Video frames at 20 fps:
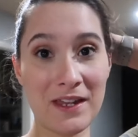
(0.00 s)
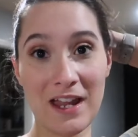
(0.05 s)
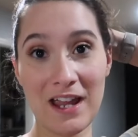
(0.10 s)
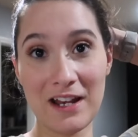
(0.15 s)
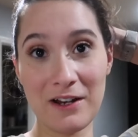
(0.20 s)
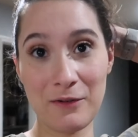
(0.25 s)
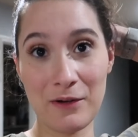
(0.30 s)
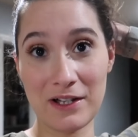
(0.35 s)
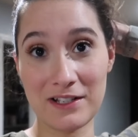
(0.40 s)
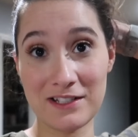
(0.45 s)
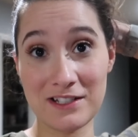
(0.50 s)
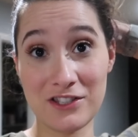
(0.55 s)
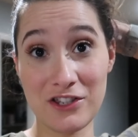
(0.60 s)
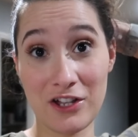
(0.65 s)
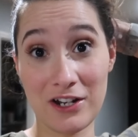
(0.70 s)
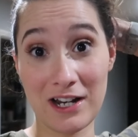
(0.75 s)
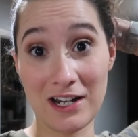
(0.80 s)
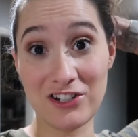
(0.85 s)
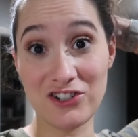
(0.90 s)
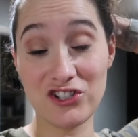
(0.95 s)
anyway, I just
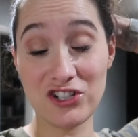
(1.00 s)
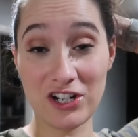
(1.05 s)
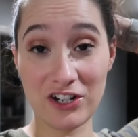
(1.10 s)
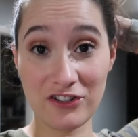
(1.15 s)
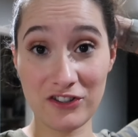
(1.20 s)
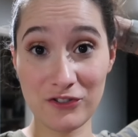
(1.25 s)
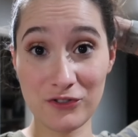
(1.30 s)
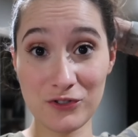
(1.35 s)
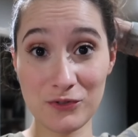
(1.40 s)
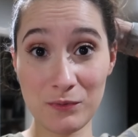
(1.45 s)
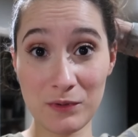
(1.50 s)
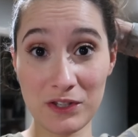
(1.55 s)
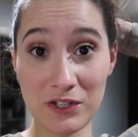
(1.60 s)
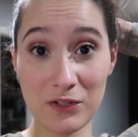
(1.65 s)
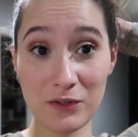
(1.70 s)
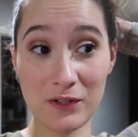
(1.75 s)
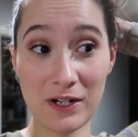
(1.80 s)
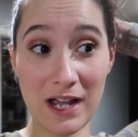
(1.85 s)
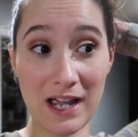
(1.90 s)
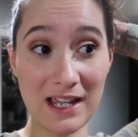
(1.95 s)
thought I'd share those with
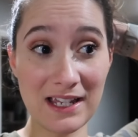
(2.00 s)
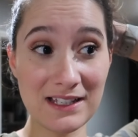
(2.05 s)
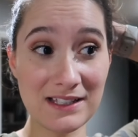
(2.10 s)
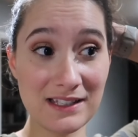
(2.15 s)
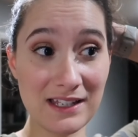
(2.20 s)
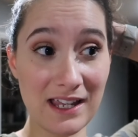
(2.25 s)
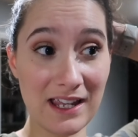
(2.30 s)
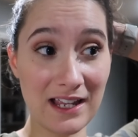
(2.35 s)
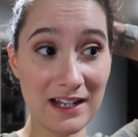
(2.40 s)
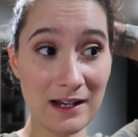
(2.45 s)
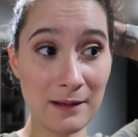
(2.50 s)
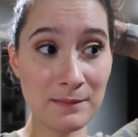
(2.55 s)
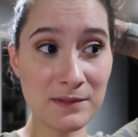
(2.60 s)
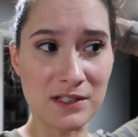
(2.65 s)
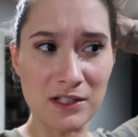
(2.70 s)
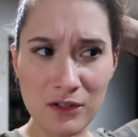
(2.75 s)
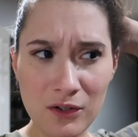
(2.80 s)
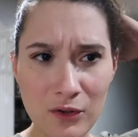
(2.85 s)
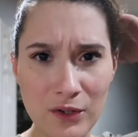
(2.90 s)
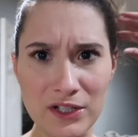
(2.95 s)
you guys, and I'm
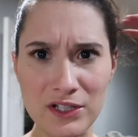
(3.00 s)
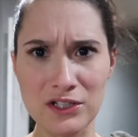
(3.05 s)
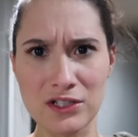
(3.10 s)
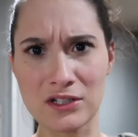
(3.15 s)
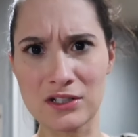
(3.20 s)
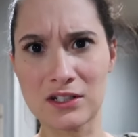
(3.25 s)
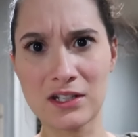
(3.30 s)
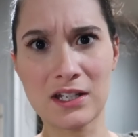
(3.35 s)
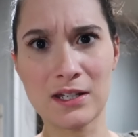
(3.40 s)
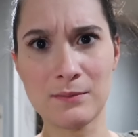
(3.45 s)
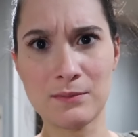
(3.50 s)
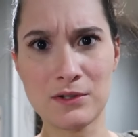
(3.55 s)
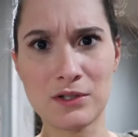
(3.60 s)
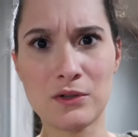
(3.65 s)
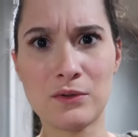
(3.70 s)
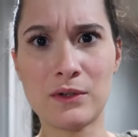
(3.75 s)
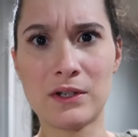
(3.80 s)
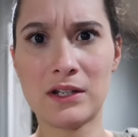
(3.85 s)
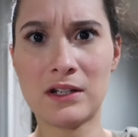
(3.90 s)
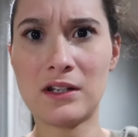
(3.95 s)
still going to keep
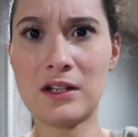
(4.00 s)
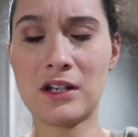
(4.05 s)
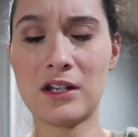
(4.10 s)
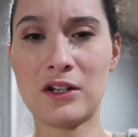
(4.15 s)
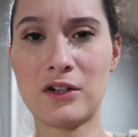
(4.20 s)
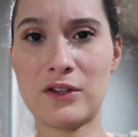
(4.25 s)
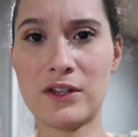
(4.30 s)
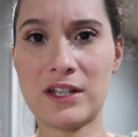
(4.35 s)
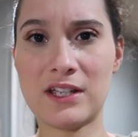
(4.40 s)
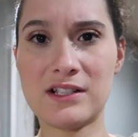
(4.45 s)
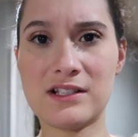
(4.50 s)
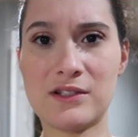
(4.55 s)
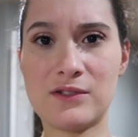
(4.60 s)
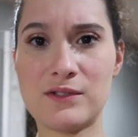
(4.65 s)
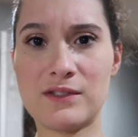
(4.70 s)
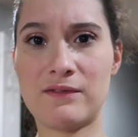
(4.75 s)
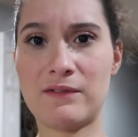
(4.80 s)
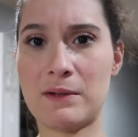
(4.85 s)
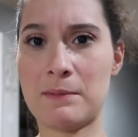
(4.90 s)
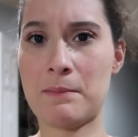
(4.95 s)
doing, you know, the
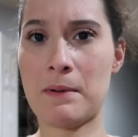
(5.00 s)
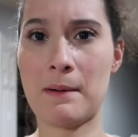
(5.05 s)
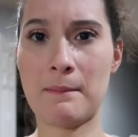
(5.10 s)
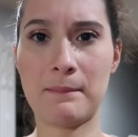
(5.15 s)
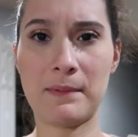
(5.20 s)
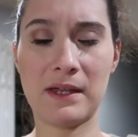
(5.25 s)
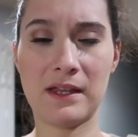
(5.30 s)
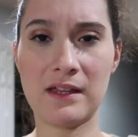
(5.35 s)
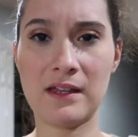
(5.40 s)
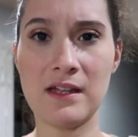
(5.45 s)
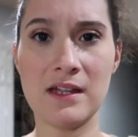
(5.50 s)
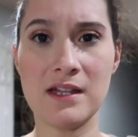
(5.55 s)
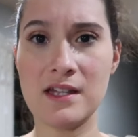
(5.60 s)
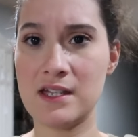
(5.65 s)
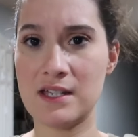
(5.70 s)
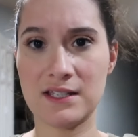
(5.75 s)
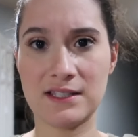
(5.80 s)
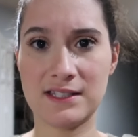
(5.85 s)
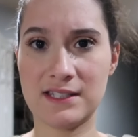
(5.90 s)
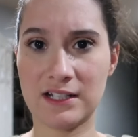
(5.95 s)
exclusively pumping
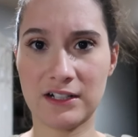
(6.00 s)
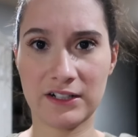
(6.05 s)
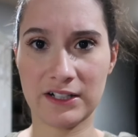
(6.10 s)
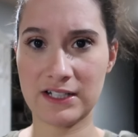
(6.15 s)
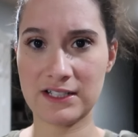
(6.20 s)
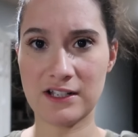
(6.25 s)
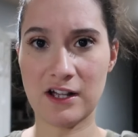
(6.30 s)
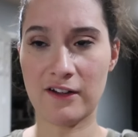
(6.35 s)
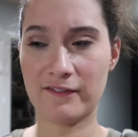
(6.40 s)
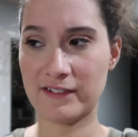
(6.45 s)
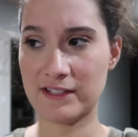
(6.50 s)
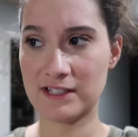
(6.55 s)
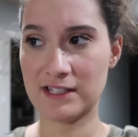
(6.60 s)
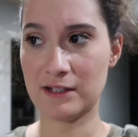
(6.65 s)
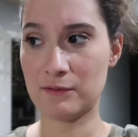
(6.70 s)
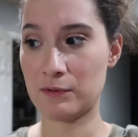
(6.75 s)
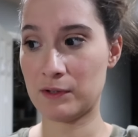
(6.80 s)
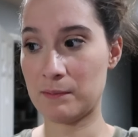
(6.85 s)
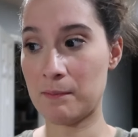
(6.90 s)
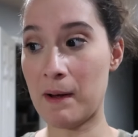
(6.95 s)
series,
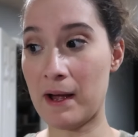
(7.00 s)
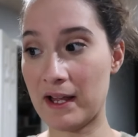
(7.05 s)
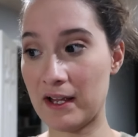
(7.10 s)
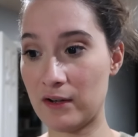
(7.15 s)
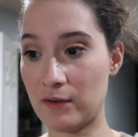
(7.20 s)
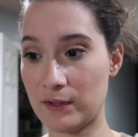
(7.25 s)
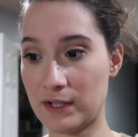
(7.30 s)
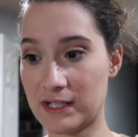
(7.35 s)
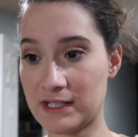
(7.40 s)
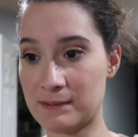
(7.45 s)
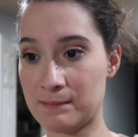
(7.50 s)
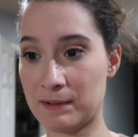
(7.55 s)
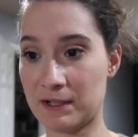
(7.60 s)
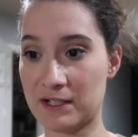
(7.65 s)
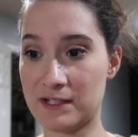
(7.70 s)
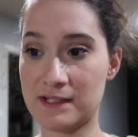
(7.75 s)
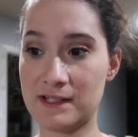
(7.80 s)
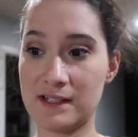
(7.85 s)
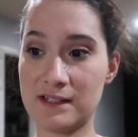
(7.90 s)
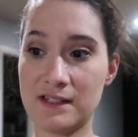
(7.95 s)
obviously, with my own
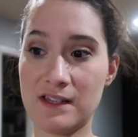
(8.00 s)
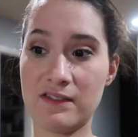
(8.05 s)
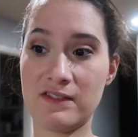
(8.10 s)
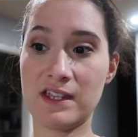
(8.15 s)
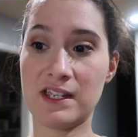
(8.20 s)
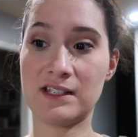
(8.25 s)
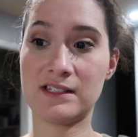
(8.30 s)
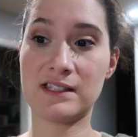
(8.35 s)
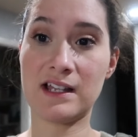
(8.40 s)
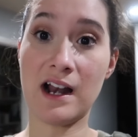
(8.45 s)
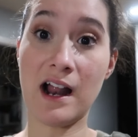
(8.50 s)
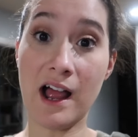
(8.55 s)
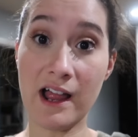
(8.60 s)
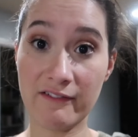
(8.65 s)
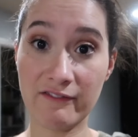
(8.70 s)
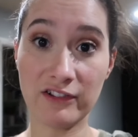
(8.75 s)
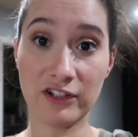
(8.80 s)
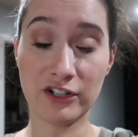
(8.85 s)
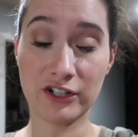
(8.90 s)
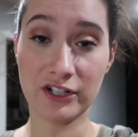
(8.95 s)
experiences and things that
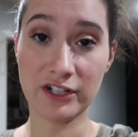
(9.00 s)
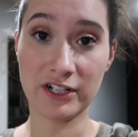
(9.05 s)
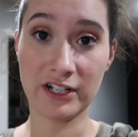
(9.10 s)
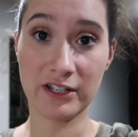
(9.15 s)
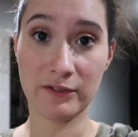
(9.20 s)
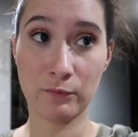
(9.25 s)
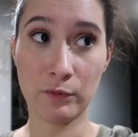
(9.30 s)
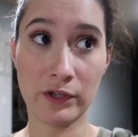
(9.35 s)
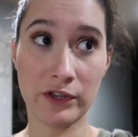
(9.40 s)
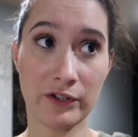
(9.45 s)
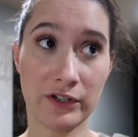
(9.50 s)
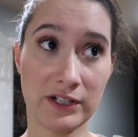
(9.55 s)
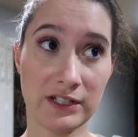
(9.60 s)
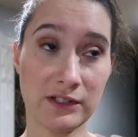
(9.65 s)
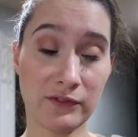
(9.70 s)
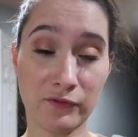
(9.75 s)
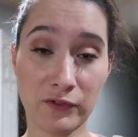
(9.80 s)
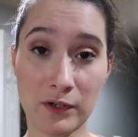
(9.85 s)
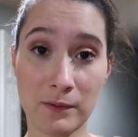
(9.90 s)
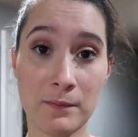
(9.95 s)
I've learned, whether
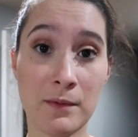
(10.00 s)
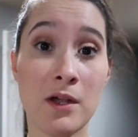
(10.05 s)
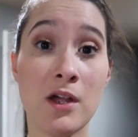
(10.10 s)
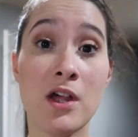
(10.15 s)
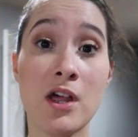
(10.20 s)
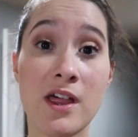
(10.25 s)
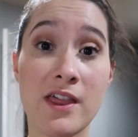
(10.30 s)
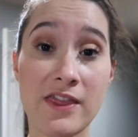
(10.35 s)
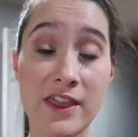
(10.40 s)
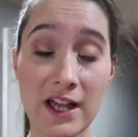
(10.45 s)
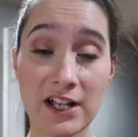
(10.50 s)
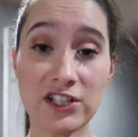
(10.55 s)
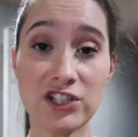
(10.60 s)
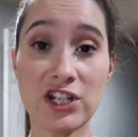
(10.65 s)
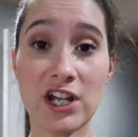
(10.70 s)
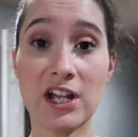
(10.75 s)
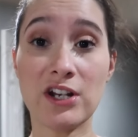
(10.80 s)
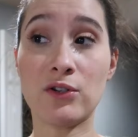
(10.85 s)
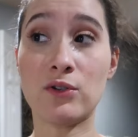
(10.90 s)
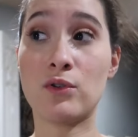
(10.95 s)
it's from that
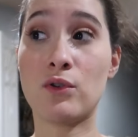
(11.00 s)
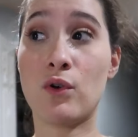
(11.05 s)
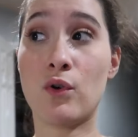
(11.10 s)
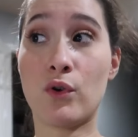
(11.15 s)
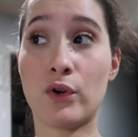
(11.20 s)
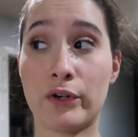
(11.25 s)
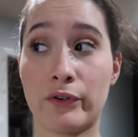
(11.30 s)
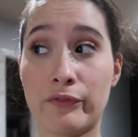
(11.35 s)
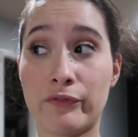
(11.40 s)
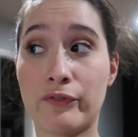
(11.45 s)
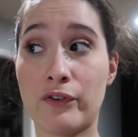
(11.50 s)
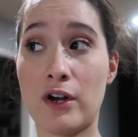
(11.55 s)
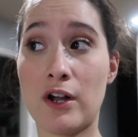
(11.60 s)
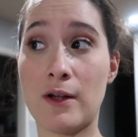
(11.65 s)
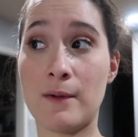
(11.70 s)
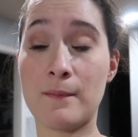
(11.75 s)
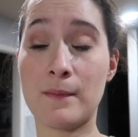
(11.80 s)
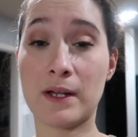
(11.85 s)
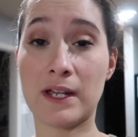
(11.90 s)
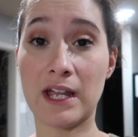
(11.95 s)
channel or
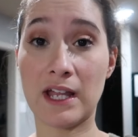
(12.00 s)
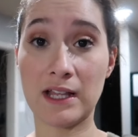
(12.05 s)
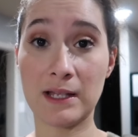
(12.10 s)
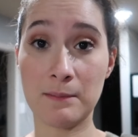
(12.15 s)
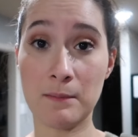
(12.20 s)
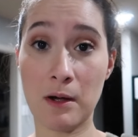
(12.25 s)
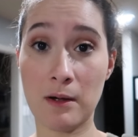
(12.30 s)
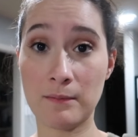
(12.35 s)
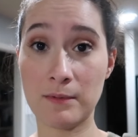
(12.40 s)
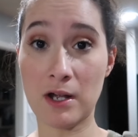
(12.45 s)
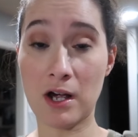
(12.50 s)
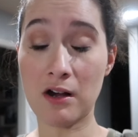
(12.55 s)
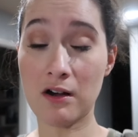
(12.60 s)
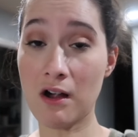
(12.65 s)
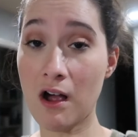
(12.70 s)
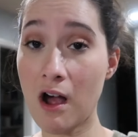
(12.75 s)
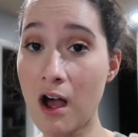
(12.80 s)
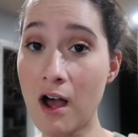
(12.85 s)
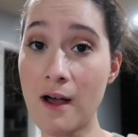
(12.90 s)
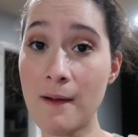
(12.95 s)
from
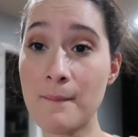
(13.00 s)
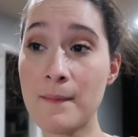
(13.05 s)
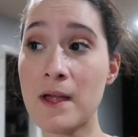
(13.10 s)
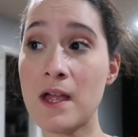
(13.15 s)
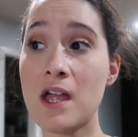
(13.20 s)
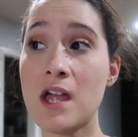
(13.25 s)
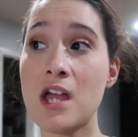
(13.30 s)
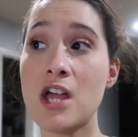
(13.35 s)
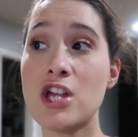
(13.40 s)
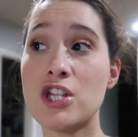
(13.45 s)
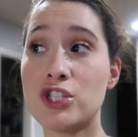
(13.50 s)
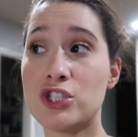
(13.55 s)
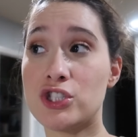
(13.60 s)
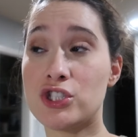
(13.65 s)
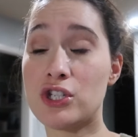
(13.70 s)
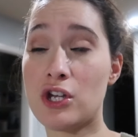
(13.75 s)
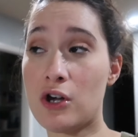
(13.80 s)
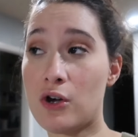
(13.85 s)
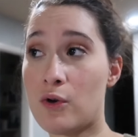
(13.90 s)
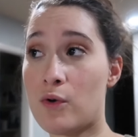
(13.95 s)
kellymom.com,
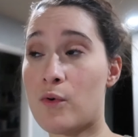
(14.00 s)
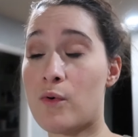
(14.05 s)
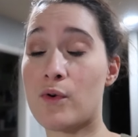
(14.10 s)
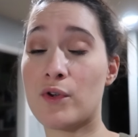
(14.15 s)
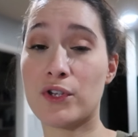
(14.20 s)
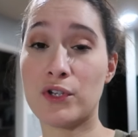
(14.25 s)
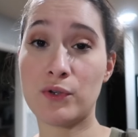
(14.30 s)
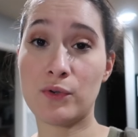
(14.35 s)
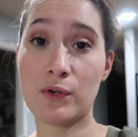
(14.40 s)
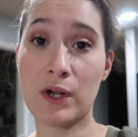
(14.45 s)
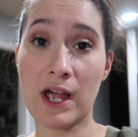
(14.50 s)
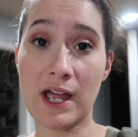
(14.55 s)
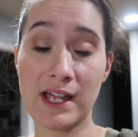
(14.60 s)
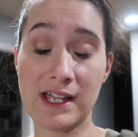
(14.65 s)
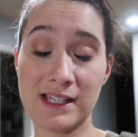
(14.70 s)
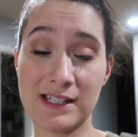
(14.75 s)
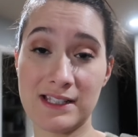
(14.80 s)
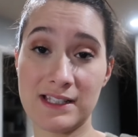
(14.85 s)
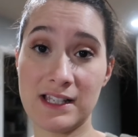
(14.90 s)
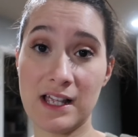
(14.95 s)
so you
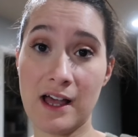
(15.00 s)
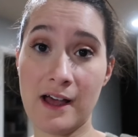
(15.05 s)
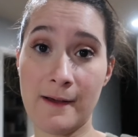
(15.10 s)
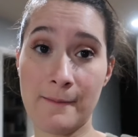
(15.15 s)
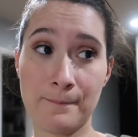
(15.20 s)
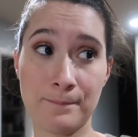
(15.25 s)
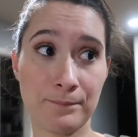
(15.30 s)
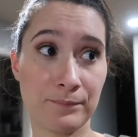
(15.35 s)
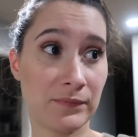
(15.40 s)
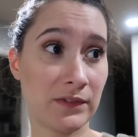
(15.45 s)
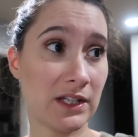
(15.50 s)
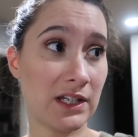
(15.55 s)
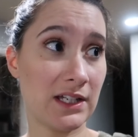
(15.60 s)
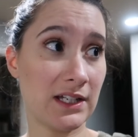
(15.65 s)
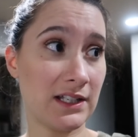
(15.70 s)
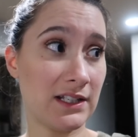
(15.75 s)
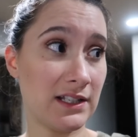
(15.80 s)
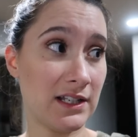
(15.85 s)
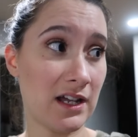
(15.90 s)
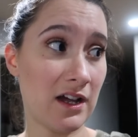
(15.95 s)
guys
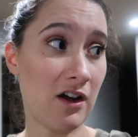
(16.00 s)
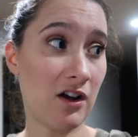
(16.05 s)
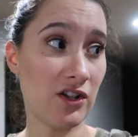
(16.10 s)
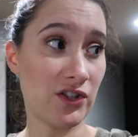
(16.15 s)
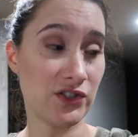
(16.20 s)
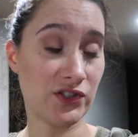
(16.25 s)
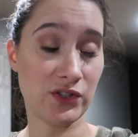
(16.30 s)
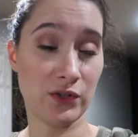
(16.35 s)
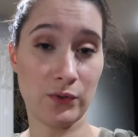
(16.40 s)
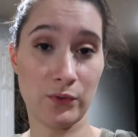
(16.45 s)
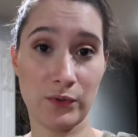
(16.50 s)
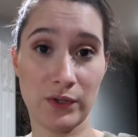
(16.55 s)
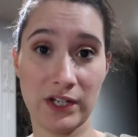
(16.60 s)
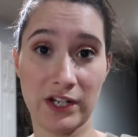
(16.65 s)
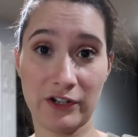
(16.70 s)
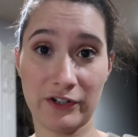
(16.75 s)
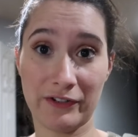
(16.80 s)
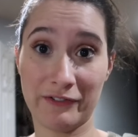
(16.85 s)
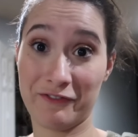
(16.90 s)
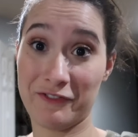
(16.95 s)
can also
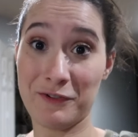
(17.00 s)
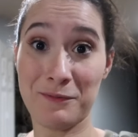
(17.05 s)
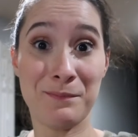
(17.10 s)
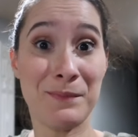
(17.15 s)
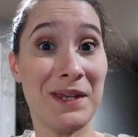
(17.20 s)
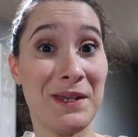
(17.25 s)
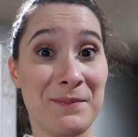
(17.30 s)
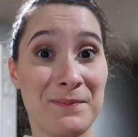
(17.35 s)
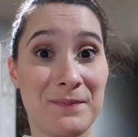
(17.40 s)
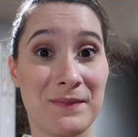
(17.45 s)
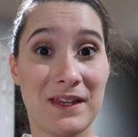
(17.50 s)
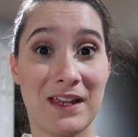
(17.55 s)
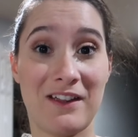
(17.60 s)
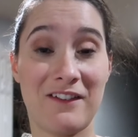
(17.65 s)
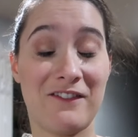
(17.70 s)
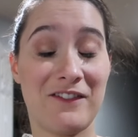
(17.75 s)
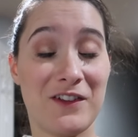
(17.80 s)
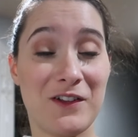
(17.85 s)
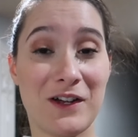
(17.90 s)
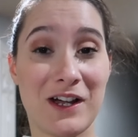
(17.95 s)
hear it from me
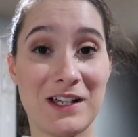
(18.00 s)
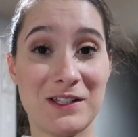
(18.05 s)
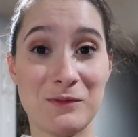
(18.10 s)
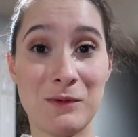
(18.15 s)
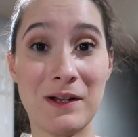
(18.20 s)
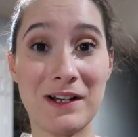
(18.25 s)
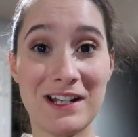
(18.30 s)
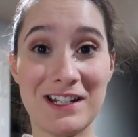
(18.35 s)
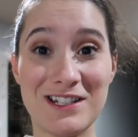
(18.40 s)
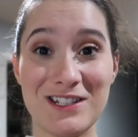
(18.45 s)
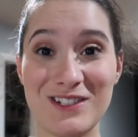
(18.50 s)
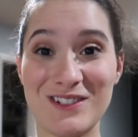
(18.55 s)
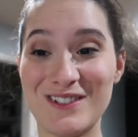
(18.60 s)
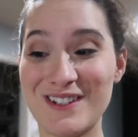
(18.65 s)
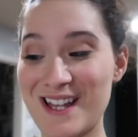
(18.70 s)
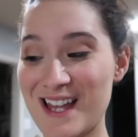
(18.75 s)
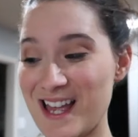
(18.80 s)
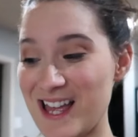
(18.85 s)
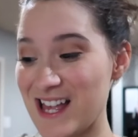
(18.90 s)
if you guys wanted to.